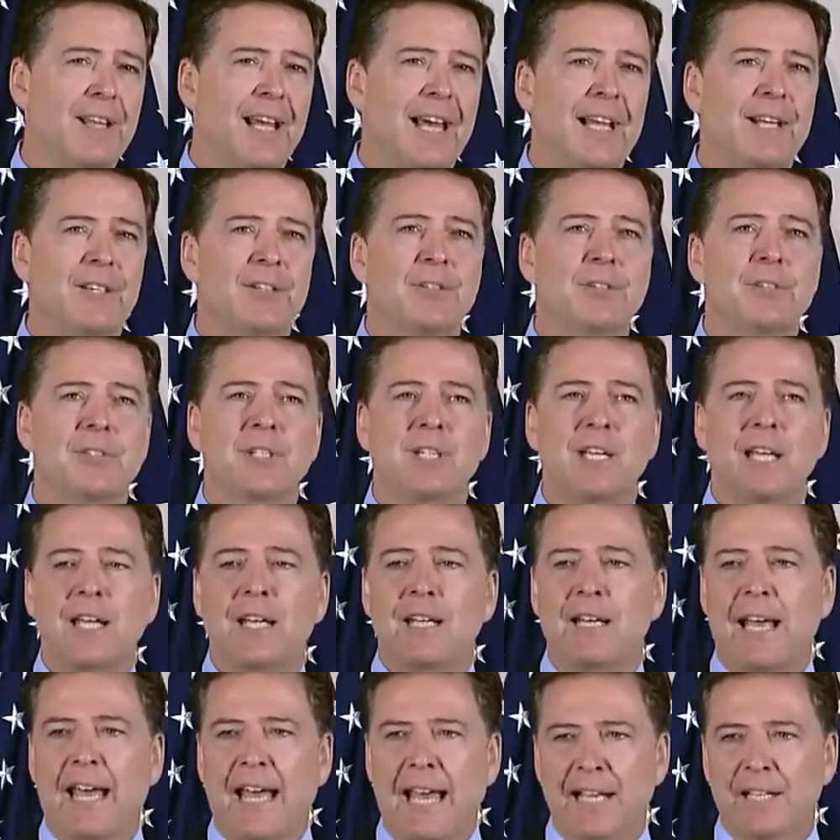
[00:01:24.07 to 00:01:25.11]
actors
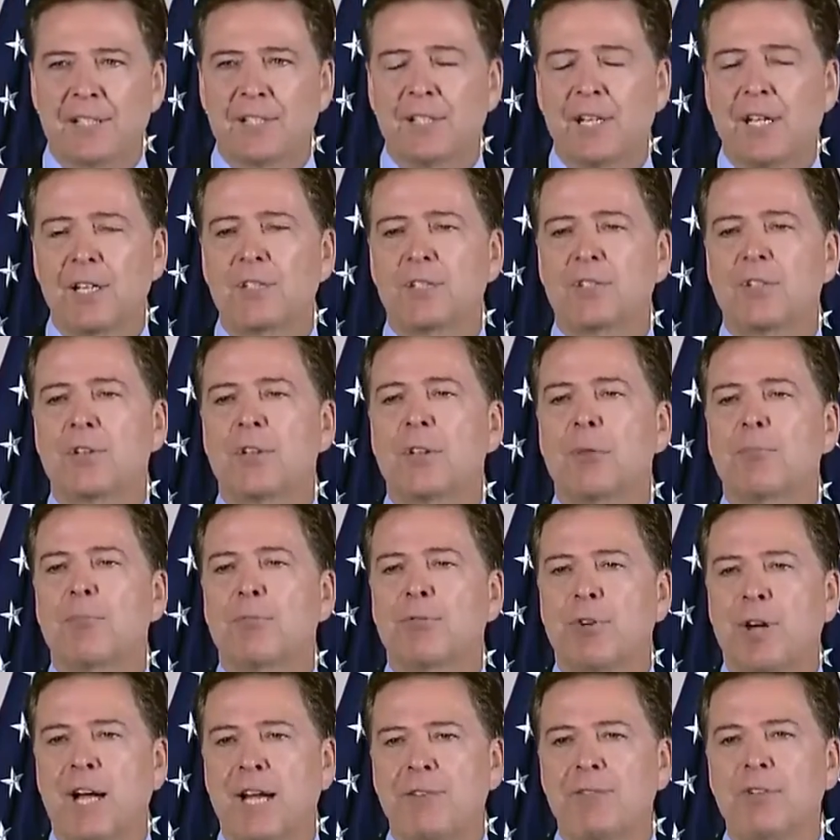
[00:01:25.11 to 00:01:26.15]
gained access to the
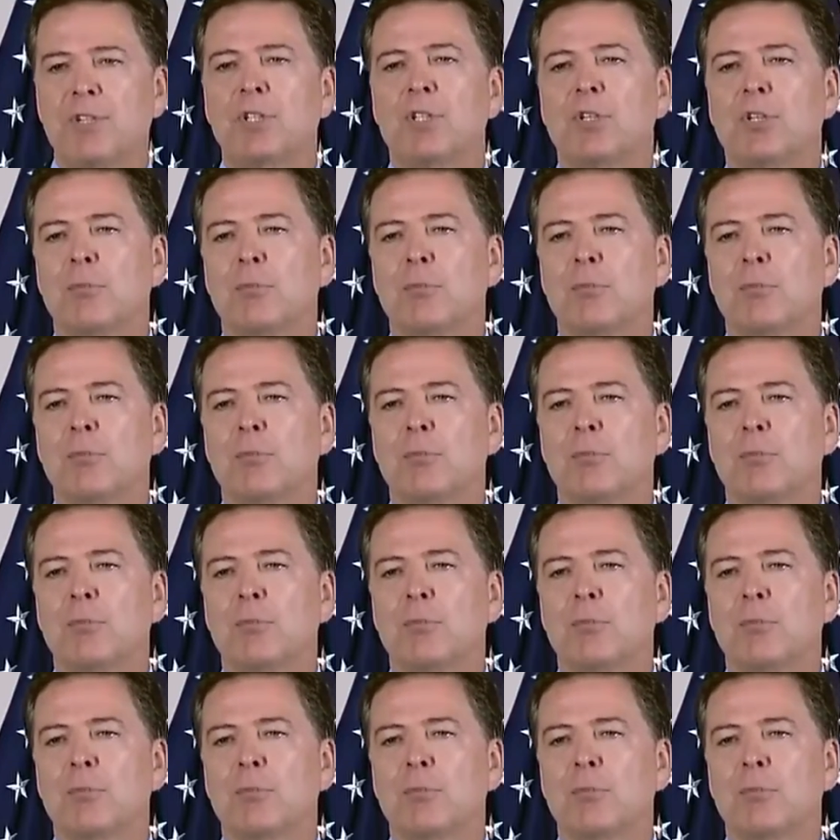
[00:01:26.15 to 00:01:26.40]
private